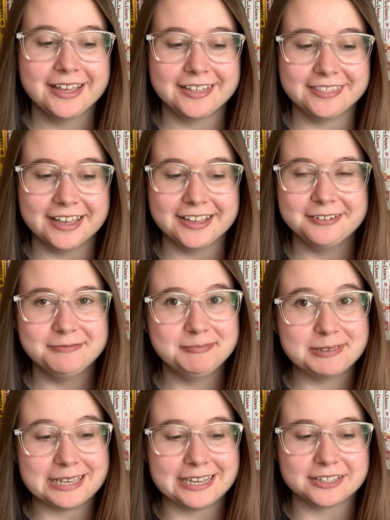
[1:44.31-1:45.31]
Then
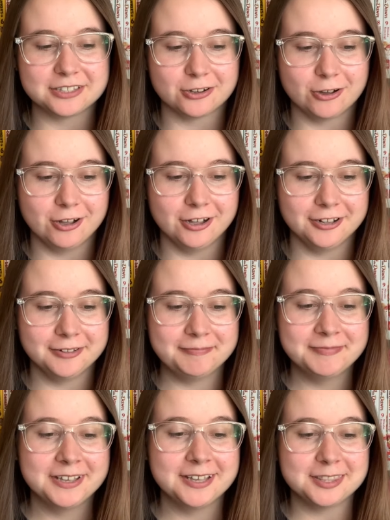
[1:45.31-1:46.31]
he gets a call.
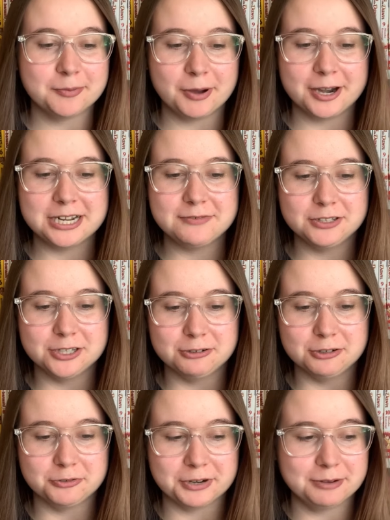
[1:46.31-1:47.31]
The body of a local
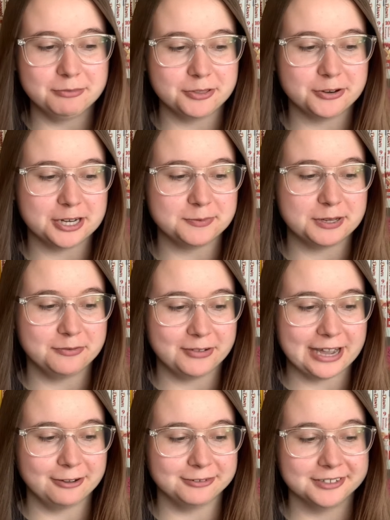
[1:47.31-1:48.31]
grandmother has been
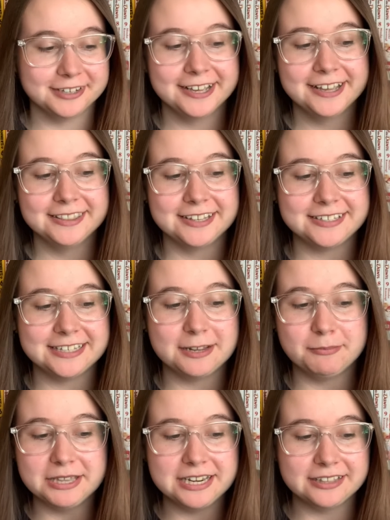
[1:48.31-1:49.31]
found. The scene
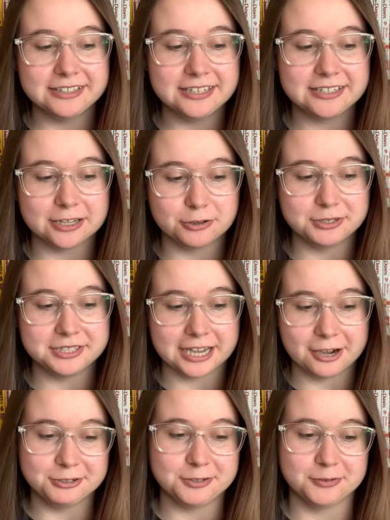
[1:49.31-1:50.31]
immediately sows
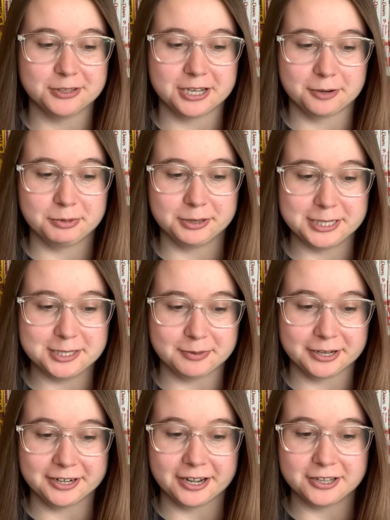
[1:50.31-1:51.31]
doubt for the young
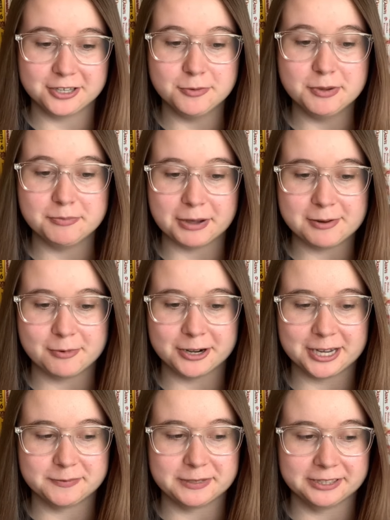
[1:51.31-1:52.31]
policeman. A human bite mark
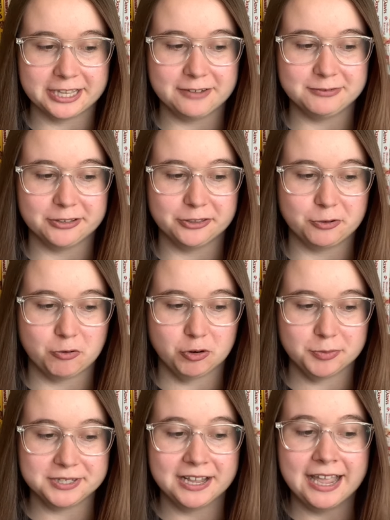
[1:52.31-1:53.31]
has been left on the
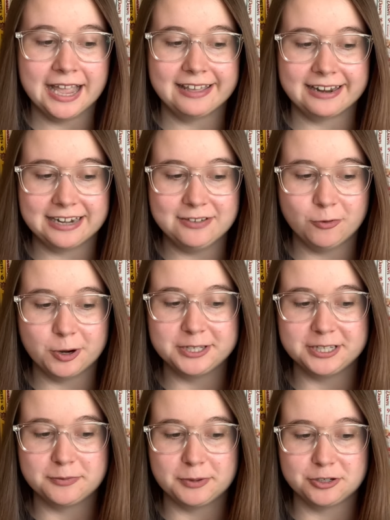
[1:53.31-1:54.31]
corpse, and any voiced
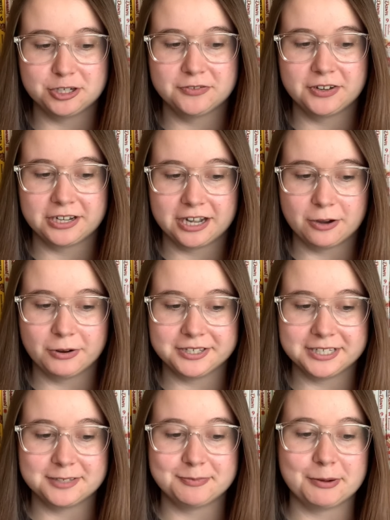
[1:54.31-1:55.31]
suspicion of Agawa's
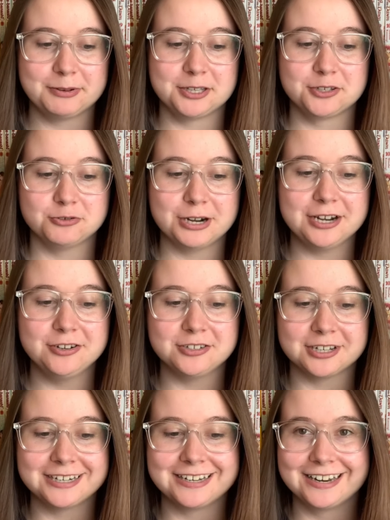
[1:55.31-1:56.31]
is met with a strange,
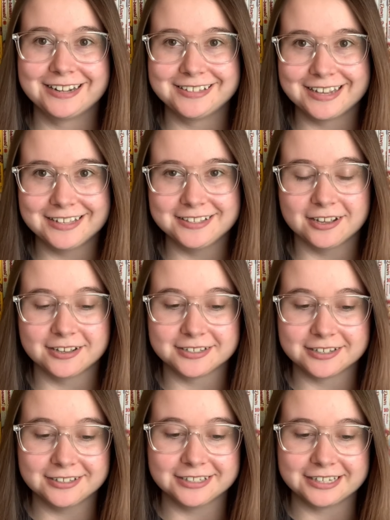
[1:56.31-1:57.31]
sudden, and intense
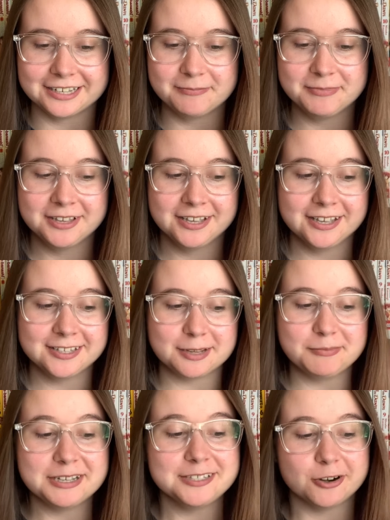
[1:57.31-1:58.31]
hostility.
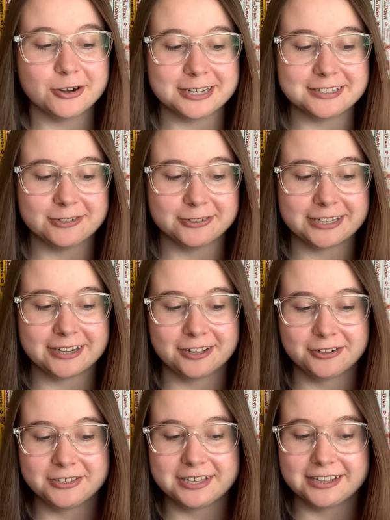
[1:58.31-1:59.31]
Something dark is lurking
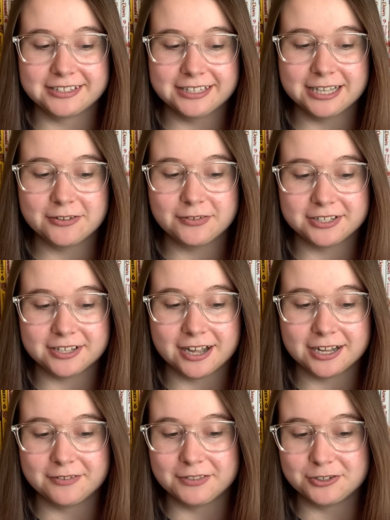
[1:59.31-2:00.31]
under the idyllic facade
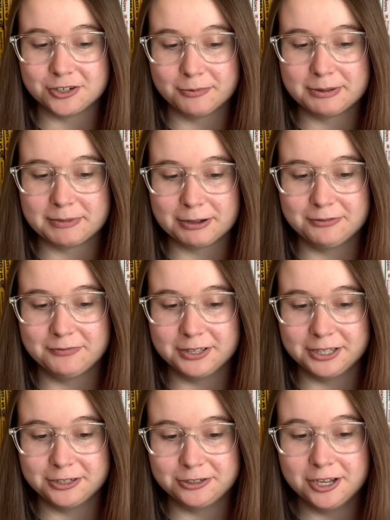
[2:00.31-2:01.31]
of the charming mountain
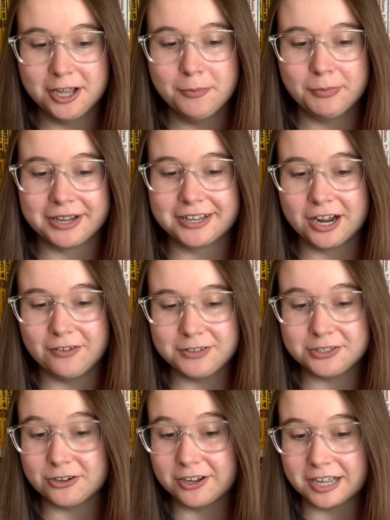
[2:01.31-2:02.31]
village, but can
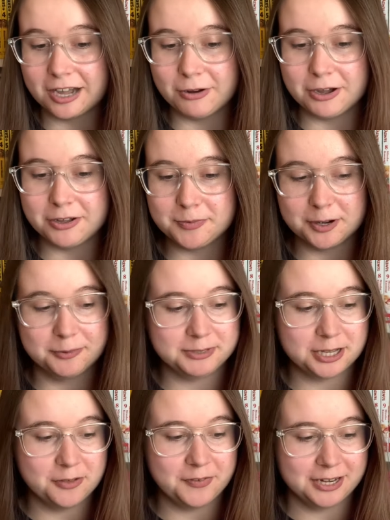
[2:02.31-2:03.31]
Officer Agawa
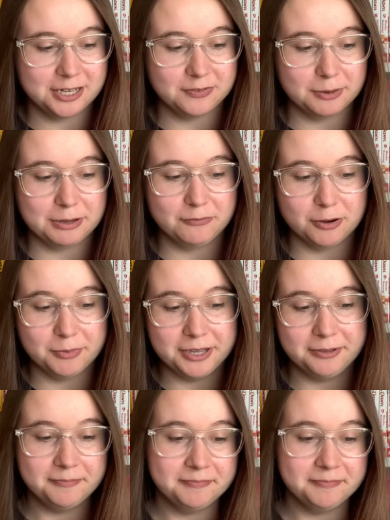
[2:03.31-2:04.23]
himself and his family from it?